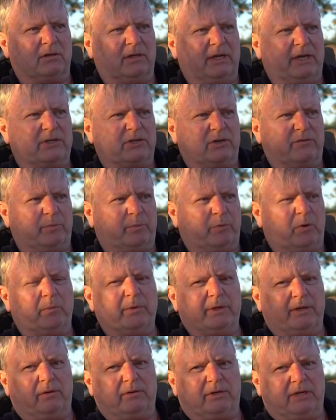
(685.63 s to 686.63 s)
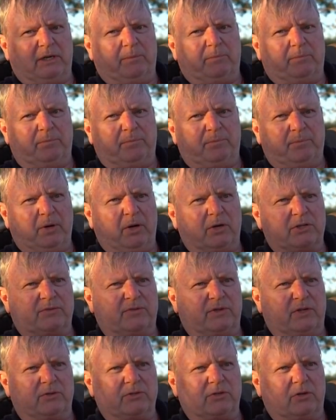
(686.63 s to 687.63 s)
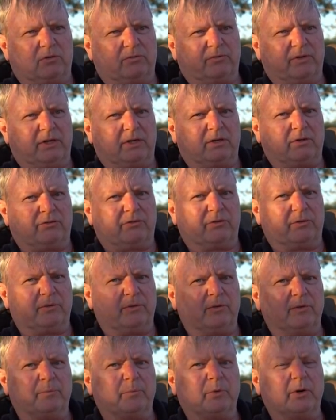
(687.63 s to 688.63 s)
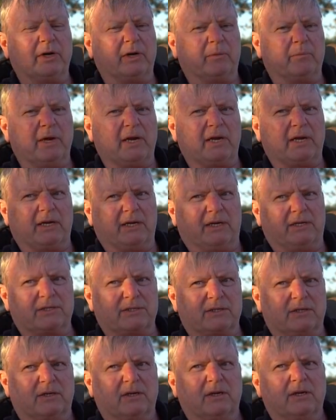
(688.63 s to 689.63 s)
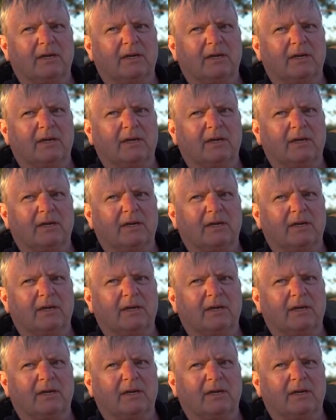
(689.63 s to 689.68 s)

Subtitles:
Land Rover probably don't keep parts for those old vehicles. The point I'm making is,